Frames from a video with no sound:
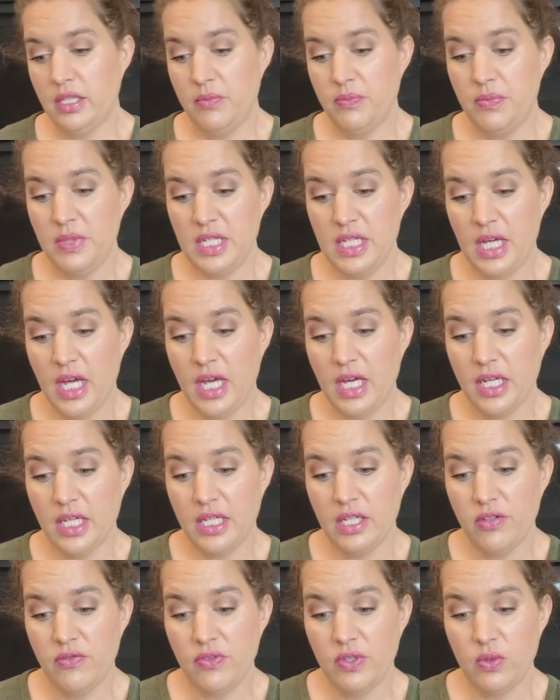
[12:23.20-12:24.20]

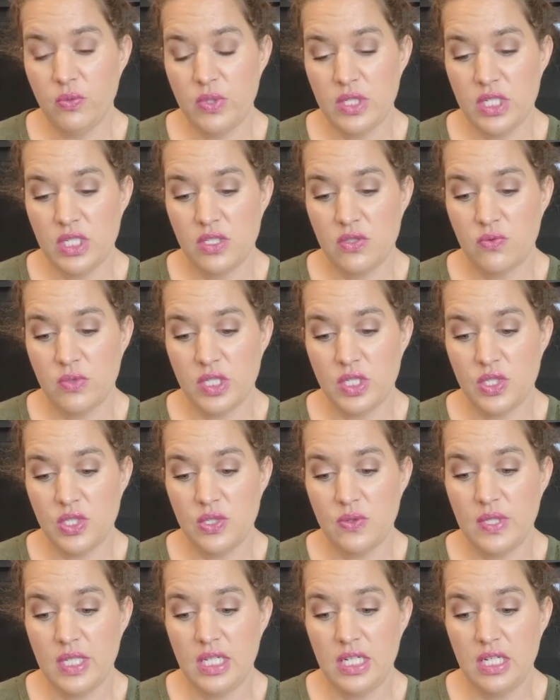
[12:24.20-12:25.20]
Beehive, which is rich
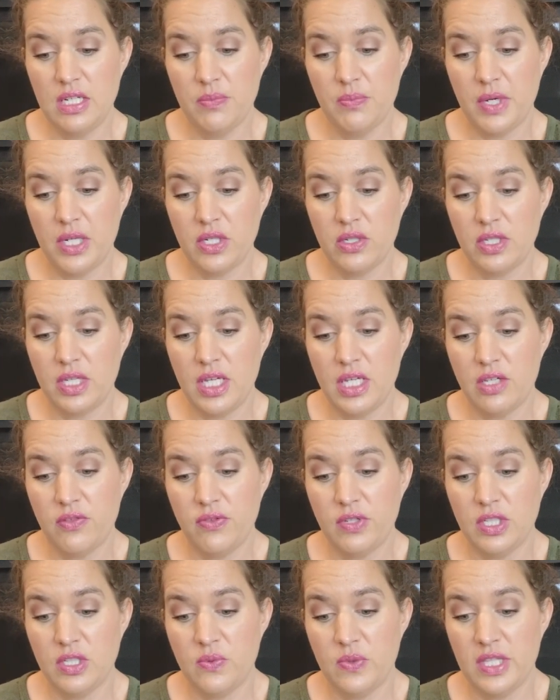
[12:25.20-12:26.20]
zucchini butter cake
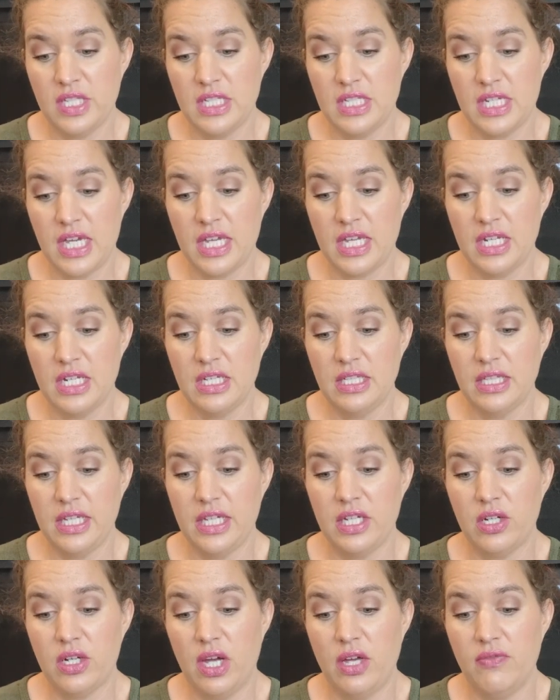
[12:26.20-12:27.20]
filled with a decadent
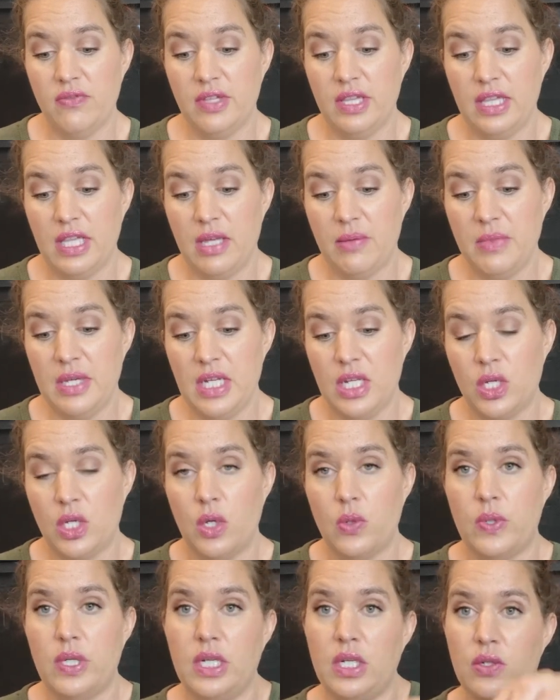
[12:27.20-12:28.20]
layer of lemon coconut